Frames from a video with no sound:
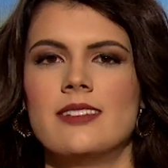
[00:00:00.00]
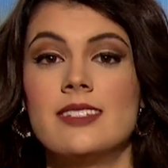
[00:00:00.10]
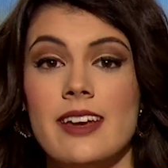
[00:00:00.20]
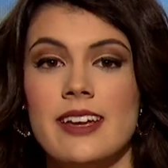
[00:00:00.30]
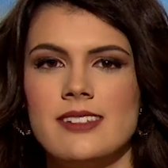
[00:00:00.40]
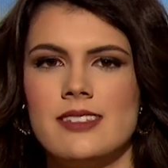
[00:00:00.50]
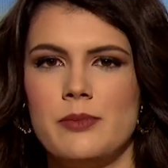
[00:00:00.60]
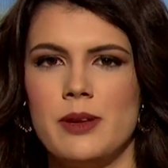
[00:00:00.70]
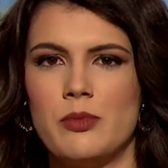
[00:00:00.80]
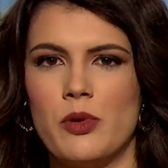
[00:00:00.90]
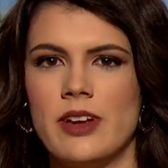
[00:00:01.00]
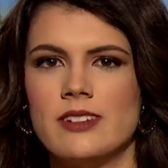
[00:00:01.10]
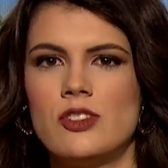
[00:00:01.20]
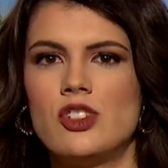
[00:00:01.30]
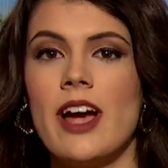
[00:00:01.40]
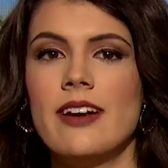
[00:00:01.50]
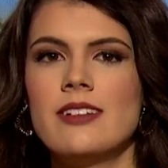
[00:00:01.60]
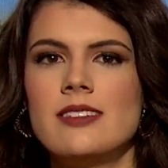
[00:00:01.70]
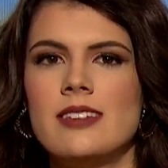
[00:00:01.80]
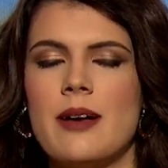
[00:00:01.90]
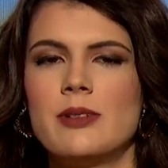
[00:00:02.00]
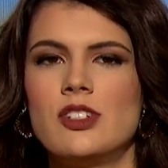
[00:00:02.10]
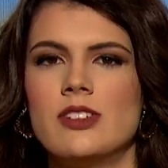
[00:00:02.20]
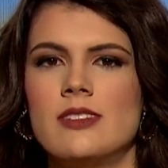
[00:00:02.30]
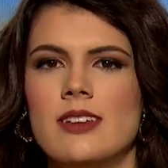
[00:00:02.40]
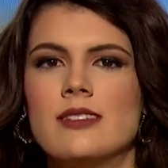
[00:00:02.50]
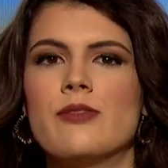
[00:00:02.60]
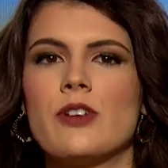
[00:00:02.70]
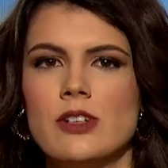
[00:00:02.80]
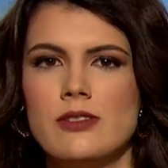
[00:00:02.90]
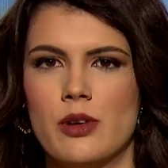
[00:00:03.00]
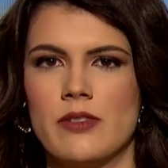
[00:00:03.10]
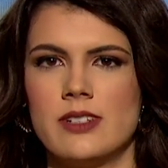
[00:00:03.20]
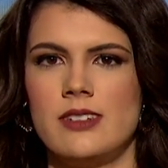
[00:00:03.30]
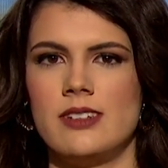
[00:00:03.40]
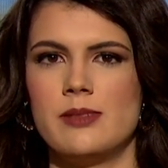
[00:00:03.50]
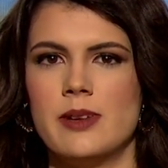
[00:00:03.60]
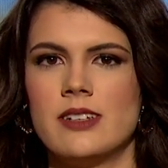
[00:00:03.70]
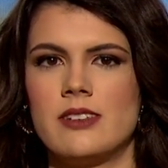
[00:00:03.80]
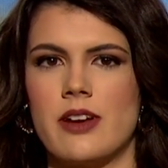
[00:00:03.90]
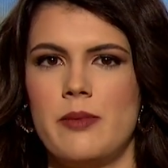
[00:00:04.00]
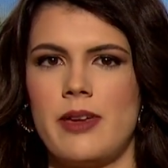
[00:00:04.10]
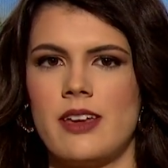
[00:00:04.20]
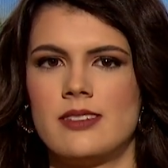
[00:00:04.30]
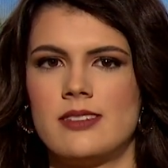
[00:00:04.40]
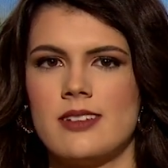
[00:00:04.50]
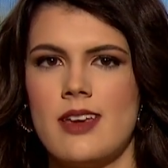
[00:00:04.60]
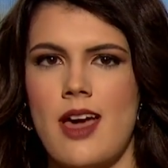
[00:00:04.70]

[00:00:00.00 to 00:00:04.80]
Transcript: Tonight's Tipping Points, China establishes its first overseas military base.